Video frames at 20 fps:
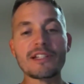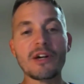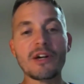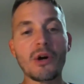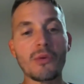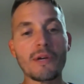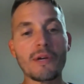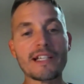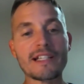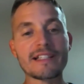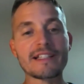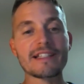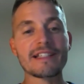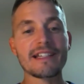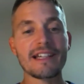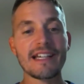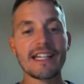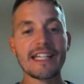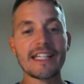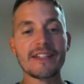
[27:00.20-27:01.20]
It wasn't
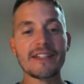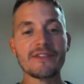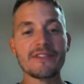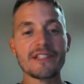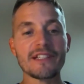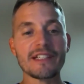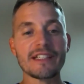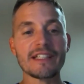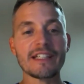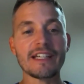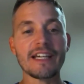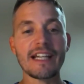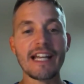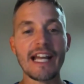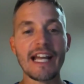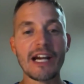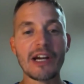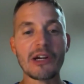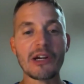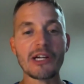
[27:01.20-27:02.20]
always even
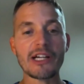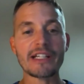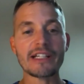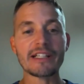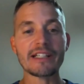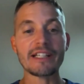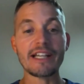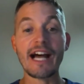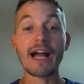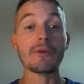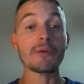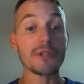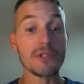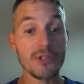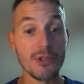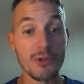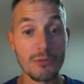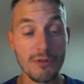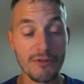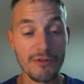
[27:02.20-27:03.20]
an area that I
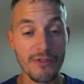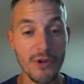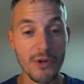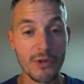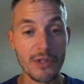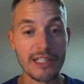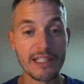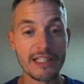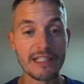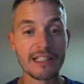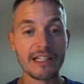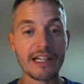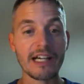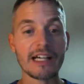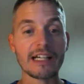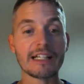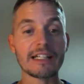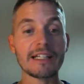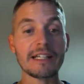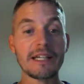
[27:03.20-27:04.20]
was super focused
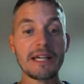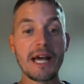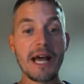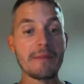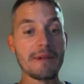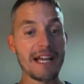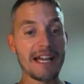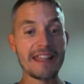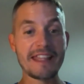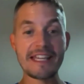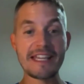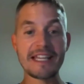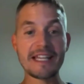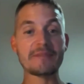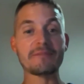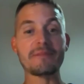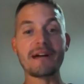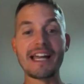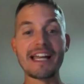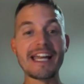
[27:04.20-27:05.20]
on. I mean,
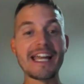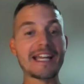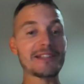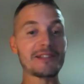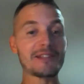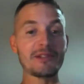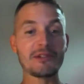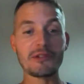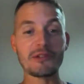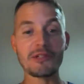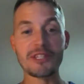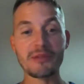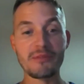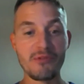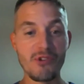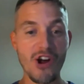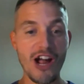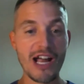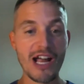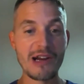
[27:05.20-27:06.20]
as my answer in the
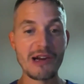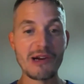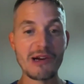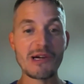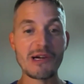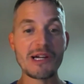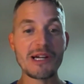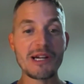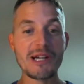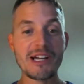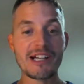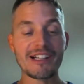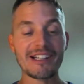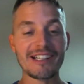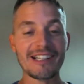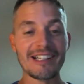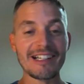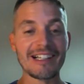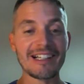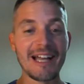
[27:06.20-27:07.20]
prior
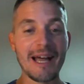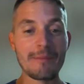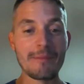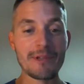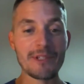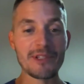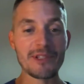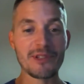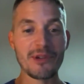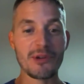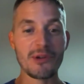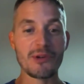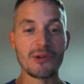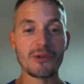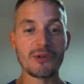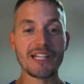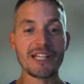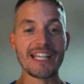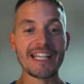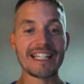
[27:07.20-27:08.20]

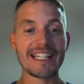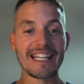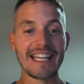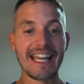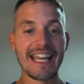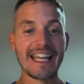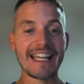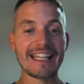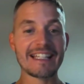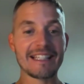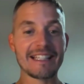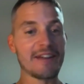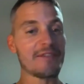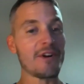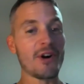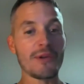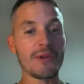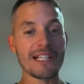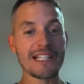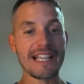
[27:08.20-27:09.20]
episode indicates, I've
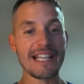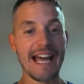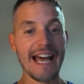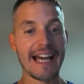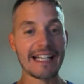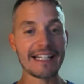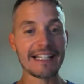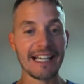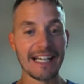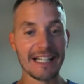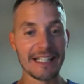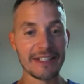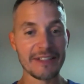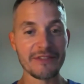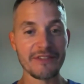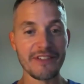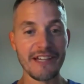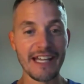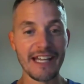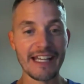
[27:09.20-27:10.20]
always had kind
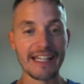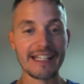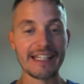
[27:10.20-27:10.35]
of